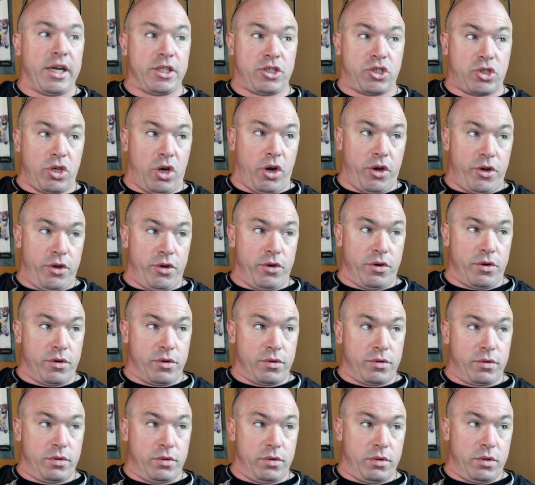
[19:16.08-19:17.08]
I saw your
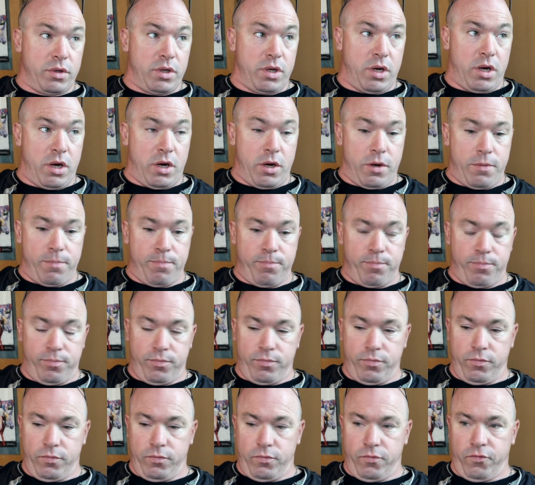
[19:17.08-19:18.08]

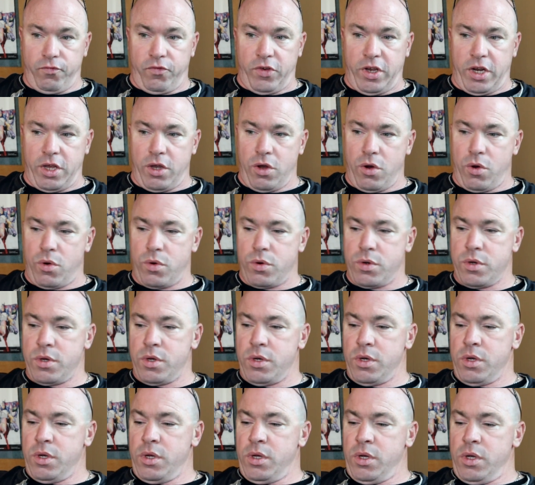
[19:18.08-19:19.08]
video
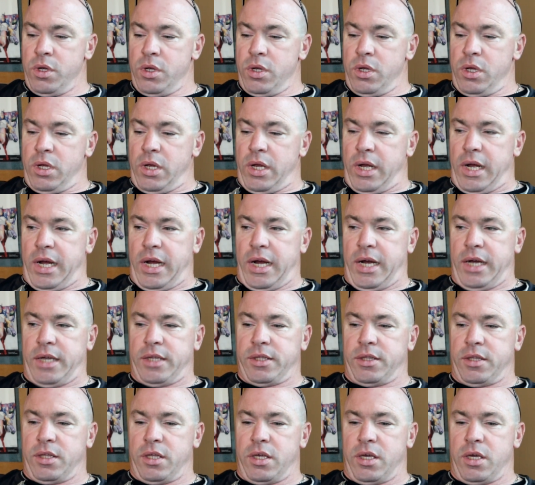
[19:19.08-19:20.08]

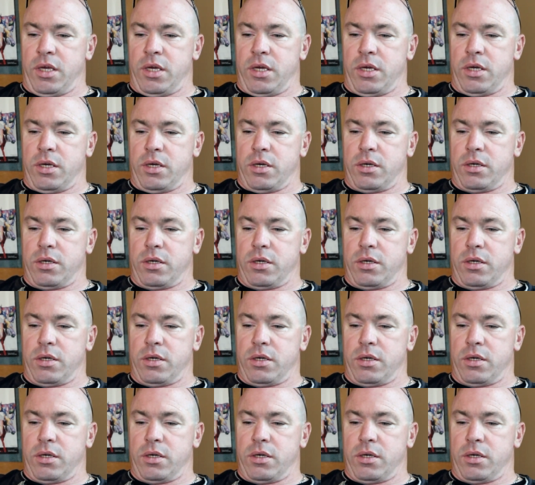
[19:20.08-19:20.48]
on the